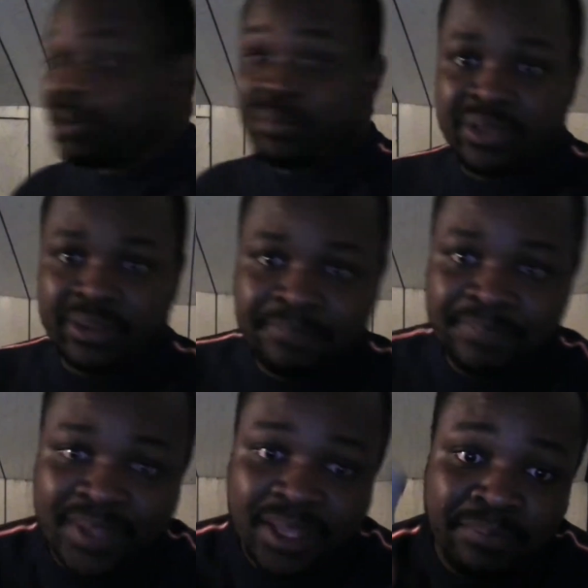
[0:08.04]
brother,
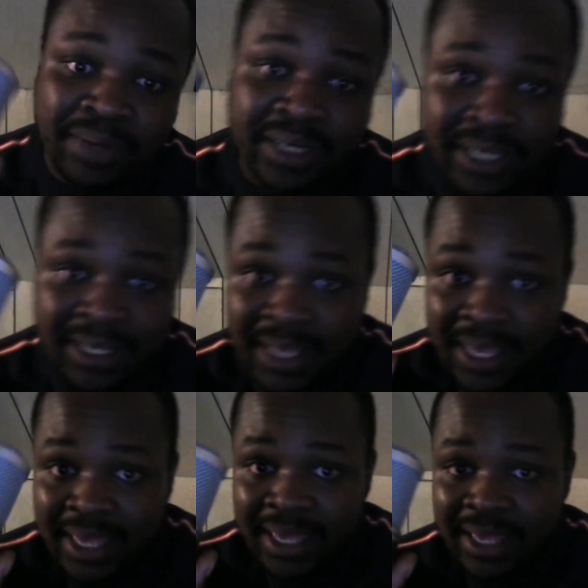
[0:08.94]
Big D.
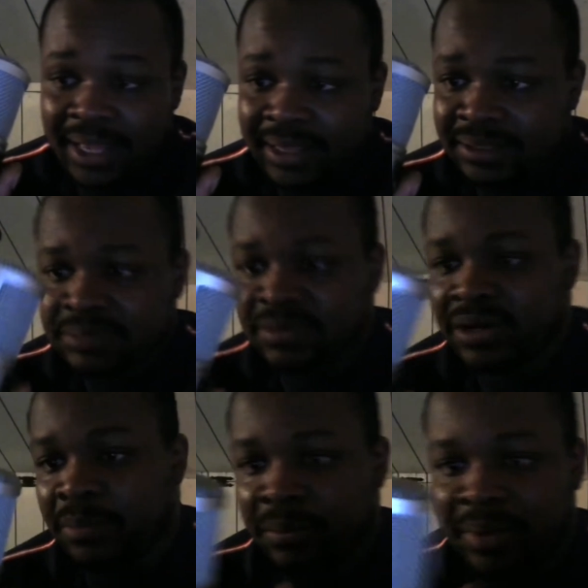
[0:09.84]
A little
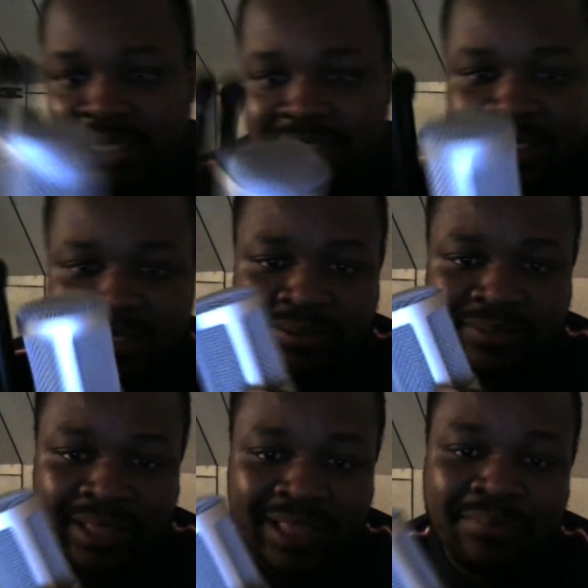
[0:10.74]
small boombox.
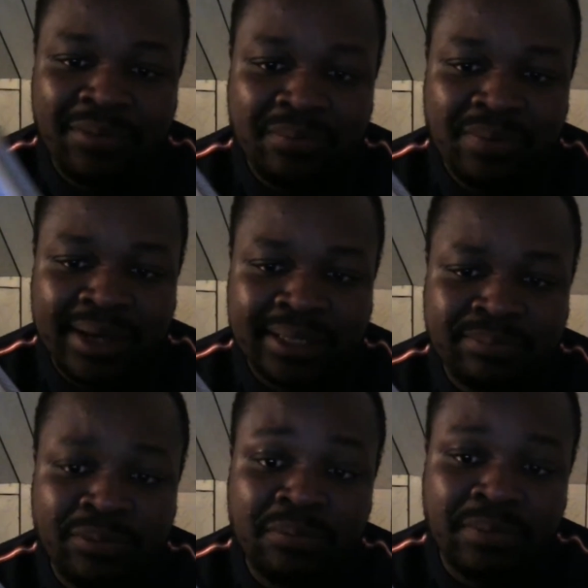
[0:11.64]
Like, not boombox,
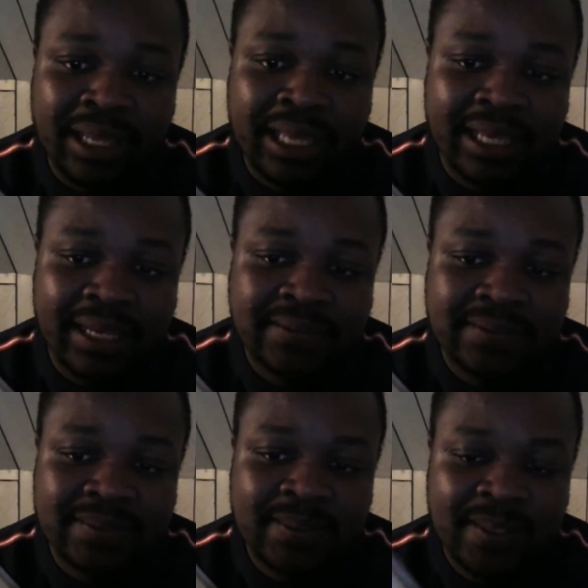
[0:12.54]
boom mic, I guess.
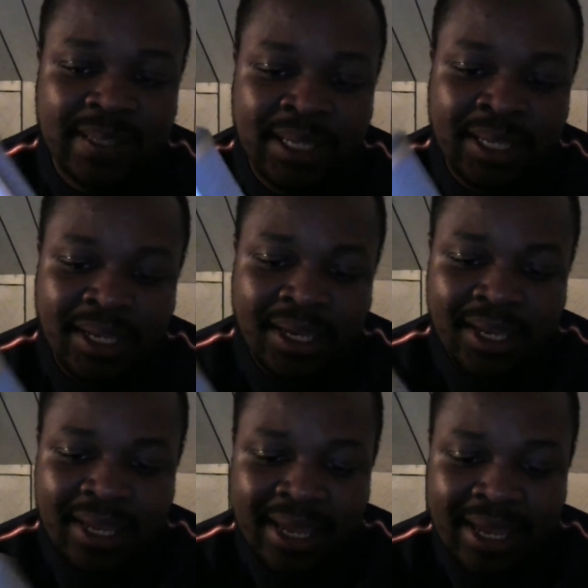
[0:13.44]

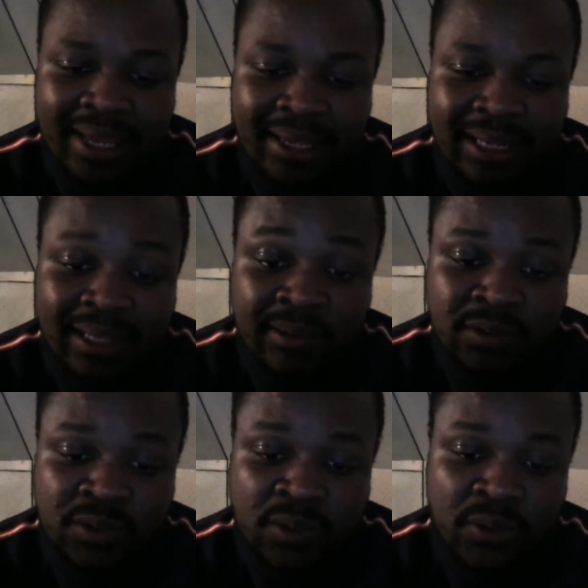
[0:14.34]
And it looks
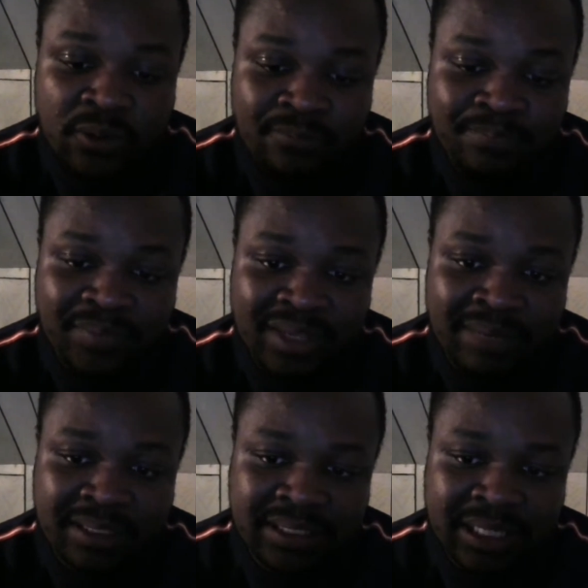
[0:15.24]
cool. And I'm
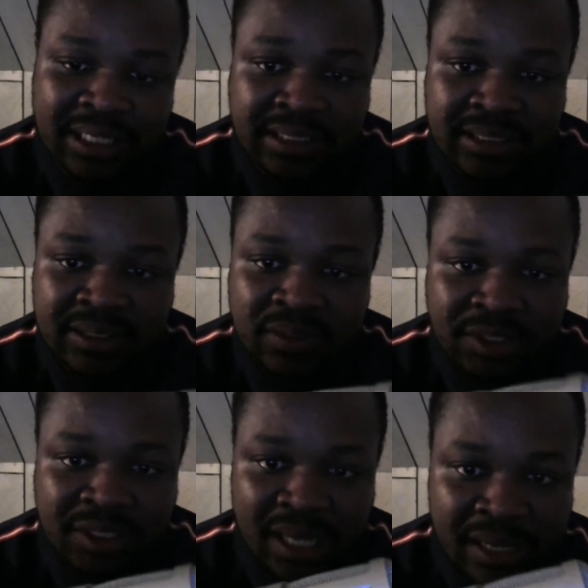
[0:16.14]
not saying it doesn't do the
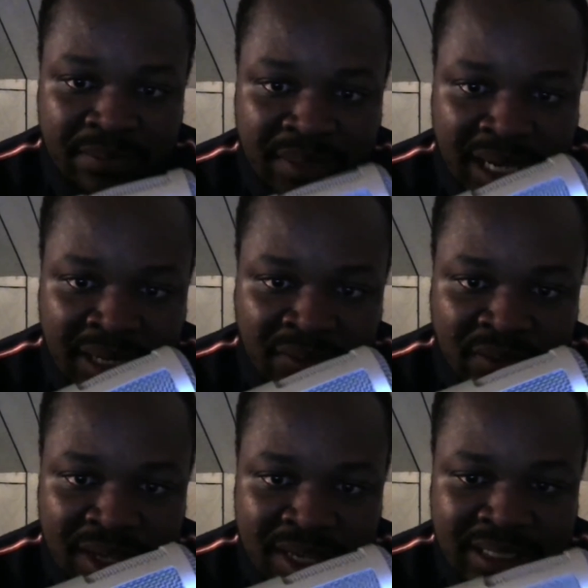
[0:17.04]
job, but I don't
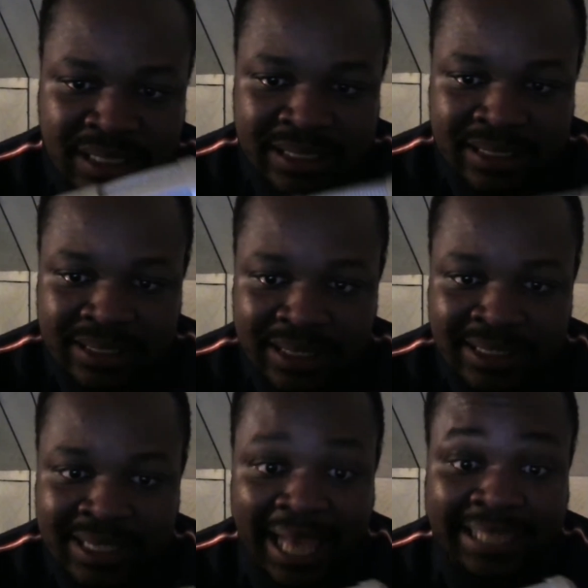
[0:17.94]
think it's,
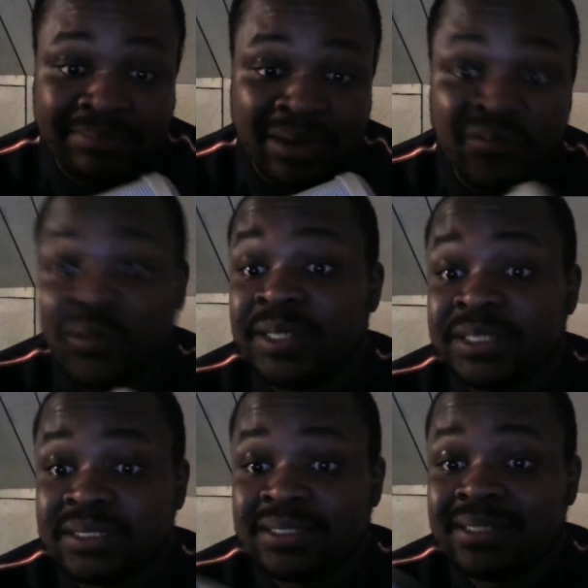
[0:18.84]
it's catching my voice.